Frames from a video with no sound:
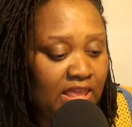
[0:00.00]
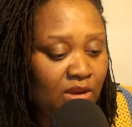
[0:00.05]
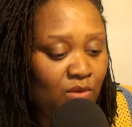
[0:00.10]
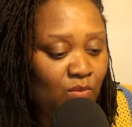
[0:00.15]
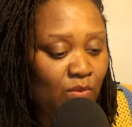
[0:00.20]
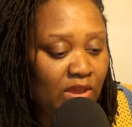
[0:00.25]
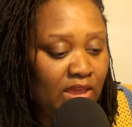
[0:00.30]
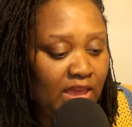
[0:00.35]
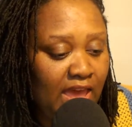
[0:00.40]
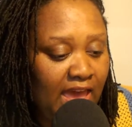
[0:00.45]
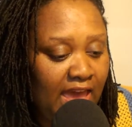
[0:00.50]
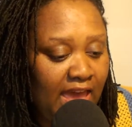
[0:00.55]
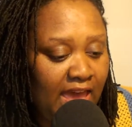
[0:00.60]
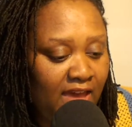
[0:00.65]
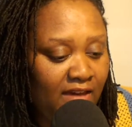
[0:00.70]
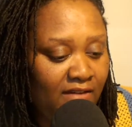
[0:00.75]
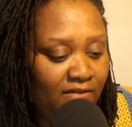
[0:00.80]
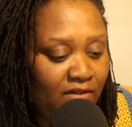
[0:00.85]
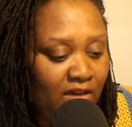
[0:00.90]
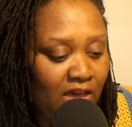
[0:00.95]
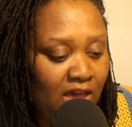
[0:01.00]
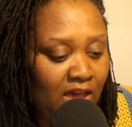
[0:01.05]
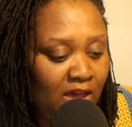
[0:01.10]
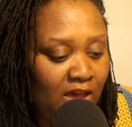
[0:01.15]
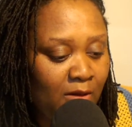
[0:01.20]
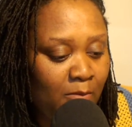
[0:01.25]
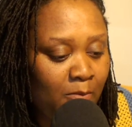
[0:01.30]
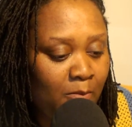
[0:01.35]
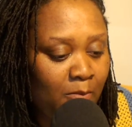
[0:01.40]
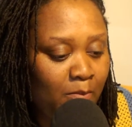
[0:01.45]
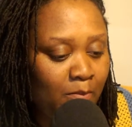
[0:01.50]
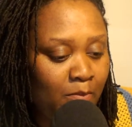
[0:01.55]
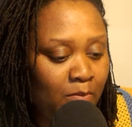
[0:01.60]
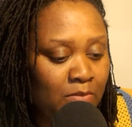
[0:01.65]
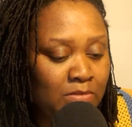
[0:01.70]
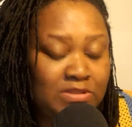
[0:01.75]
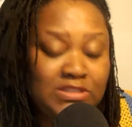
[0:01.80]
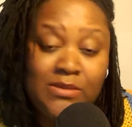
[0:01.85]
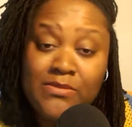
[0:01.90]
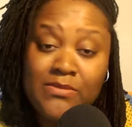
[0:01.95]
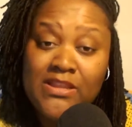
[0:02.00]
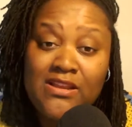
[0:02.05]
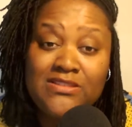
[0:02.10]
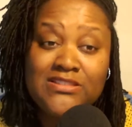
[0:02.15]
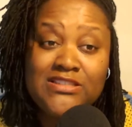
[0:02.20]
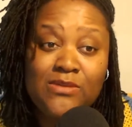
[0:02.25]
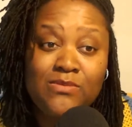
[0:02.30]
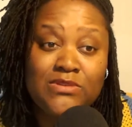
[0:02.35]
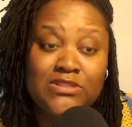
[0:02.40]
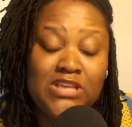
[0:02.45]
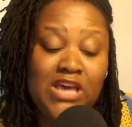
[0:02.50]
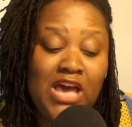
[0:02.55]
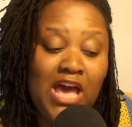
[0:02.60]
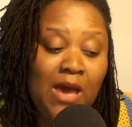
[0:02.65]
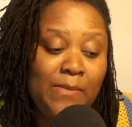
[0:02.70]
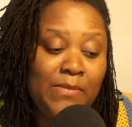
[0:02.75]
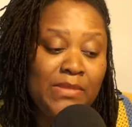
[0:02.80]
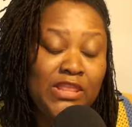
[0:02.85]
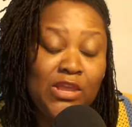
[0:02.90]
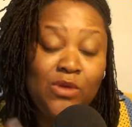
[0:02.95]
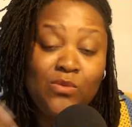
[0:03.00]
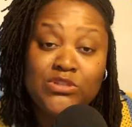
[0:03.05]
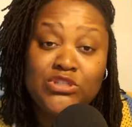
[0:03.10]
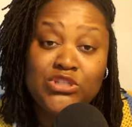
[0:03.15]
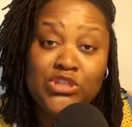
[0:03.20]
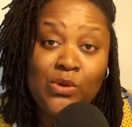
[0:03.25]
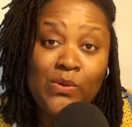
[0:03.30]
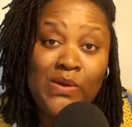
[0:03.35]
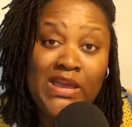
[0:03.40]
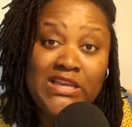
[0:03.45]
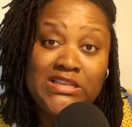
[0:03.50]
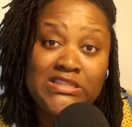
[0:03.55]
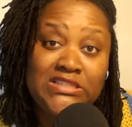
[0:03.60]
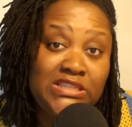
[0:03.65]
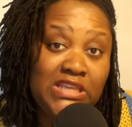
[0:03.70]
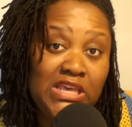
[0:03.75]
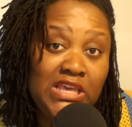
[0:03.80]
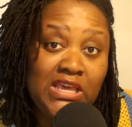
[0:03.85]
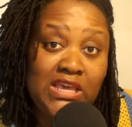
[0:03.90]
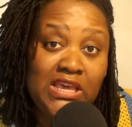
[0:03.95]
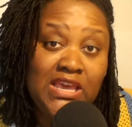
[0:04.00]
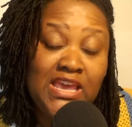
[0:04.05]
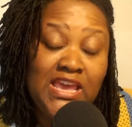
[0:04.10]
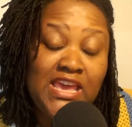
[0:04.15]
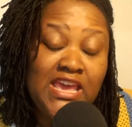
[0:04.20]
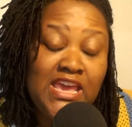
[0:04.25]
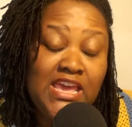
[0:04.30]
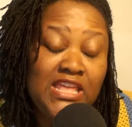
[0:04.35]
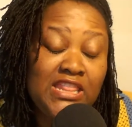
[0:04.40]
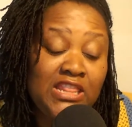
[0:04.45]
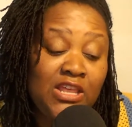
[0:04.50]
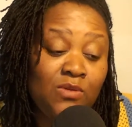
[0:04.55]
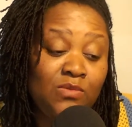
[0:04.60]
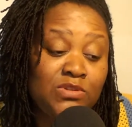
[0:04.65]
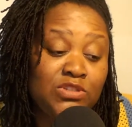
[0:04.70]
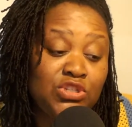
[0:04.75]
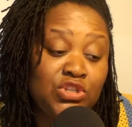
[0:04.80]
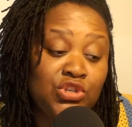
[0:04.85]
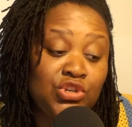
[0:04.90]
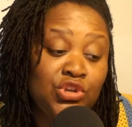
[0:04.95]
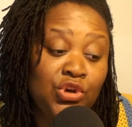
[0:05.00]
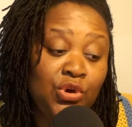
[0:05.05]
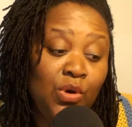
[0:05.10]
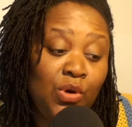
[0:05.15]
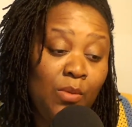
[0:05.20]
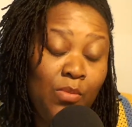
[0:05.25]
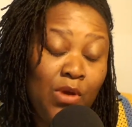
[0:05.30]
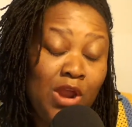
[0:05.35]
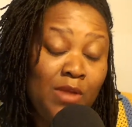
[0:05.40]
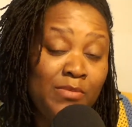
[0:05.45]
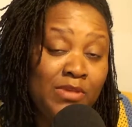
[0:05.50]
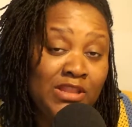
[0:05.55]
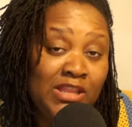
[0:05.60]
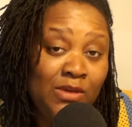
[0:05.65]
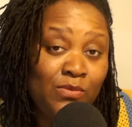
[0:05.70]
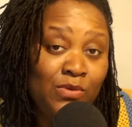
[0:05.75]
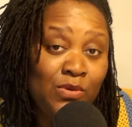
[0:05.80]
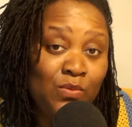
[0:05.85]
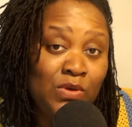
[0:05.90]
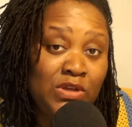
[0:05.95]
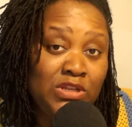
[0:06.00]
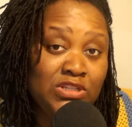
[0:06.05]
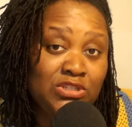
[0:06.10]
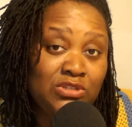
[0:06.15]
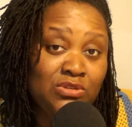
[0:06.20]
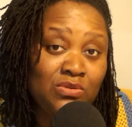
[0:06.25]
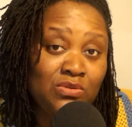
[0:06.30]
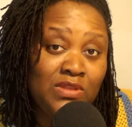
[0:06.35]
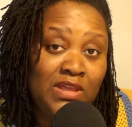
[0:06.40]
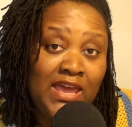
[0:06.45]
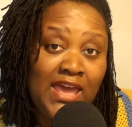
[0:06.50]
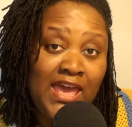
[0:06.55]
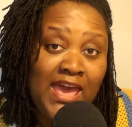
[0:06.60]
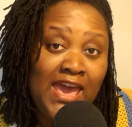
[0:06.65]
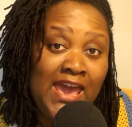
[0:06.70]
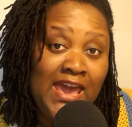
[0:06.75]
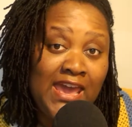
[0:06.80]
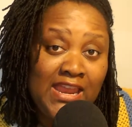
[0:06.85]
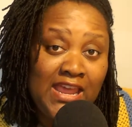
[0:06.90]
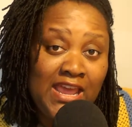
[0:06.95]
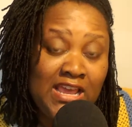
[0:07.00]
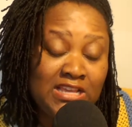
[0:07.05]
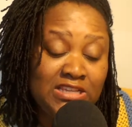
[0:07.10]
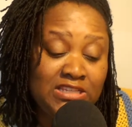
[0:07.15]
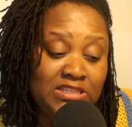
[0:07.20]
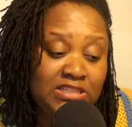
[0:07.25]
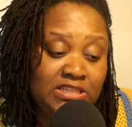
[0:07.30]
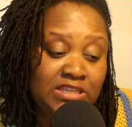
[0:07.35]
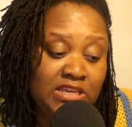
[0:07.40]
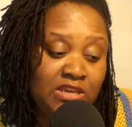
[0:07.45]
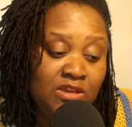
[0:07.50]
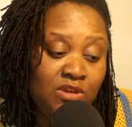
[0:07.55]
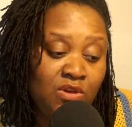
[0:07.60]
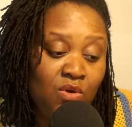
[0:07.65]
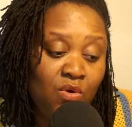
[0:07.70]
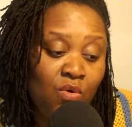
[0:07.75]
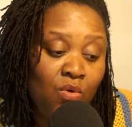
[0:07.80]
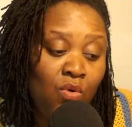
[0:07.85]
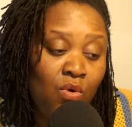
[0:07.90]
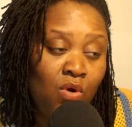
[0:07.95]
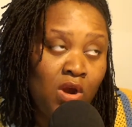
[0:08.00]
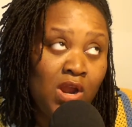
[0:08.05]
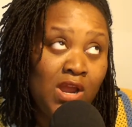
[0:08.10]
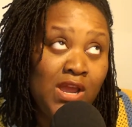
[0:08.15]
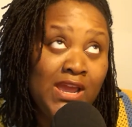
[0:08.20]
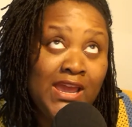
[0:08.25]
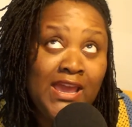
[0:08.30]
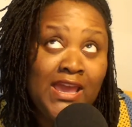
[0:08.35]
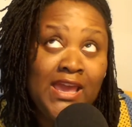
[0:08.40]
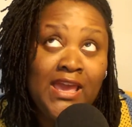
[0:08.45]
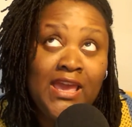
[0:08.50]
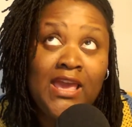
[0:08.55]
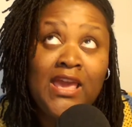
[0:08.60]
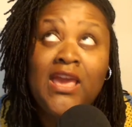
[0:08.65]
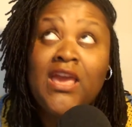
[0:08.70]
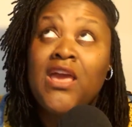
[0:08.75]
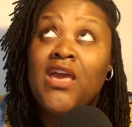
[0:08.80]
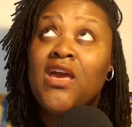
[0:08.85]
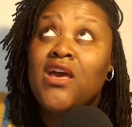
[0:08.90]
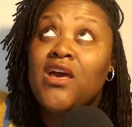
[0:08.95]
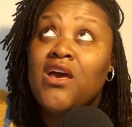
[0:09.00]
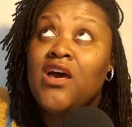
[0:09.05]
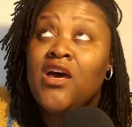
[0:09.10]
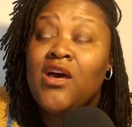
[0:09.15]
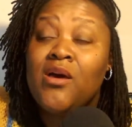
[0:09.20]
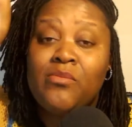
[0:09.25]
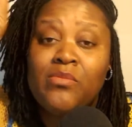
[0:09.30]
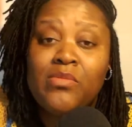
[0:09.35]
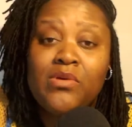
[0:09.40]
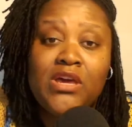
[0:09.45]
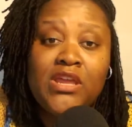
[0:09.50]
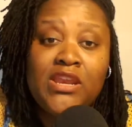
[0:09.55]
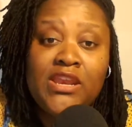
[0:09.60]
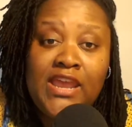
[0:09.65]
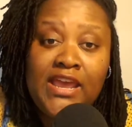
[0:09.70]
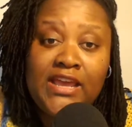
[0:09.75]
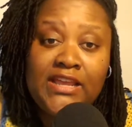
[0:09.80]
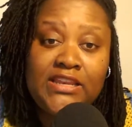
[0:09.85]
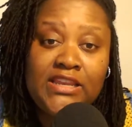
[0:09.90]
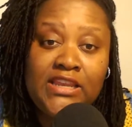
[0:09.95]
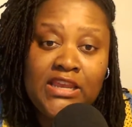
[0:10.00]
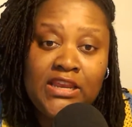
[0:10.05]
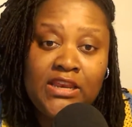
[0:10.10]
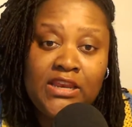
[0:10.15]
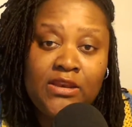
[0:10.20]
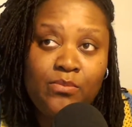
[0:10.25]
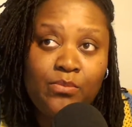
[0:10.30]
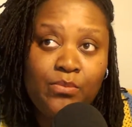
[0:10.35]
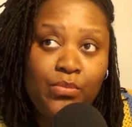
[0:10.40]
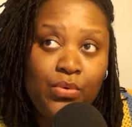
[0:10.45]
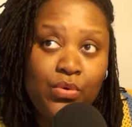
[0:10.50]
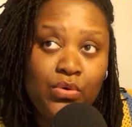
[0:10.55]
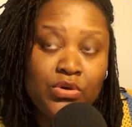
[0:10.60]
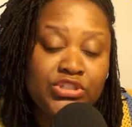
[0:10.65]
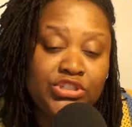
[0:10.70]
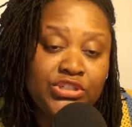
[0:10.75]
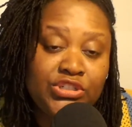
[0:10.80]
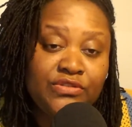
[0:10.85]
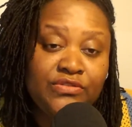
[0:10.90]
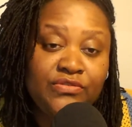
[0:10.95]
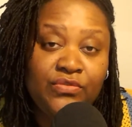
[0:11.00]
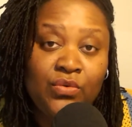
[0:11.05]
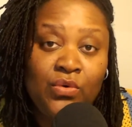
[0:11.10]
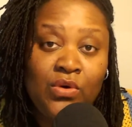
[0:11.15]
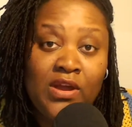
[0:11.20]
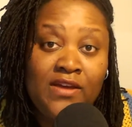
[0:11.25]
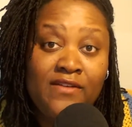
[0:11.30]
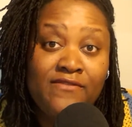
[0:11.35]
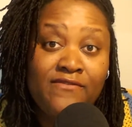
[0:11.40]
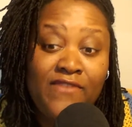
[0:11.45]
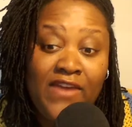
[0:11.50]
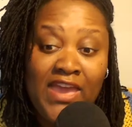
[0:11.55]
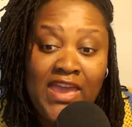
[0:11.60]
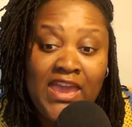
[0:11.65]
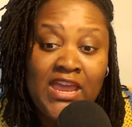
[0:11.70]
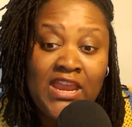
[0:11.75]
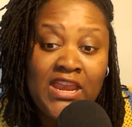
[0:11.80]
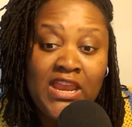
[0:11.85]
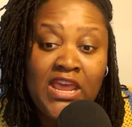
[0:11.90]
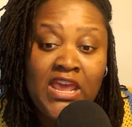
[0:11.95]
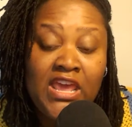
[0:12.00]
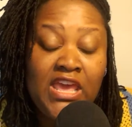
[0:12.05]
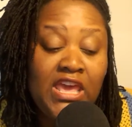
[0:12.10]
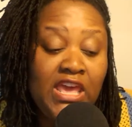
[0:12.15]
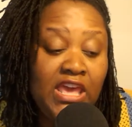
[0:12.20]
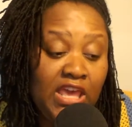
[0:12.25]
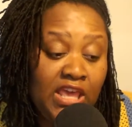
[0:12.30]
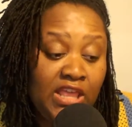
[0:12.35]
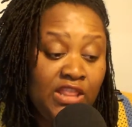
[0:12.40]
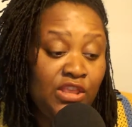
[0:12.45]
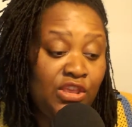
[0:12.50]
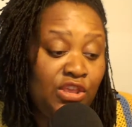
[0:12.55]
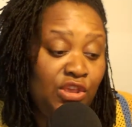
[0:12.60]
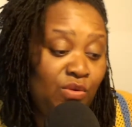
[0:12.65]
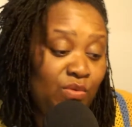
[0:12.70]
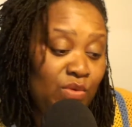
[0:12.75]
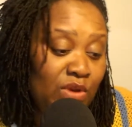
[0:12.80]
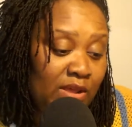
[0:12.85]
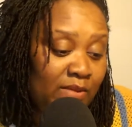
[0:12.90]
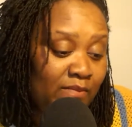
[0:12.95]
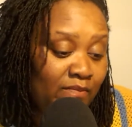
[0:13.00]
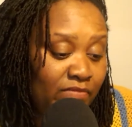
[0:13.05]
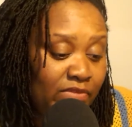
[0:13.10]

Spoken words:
we have something else that was common. There was no AC. There was no apartment that we went to that had AC or a connecting portion for a fan in the unit.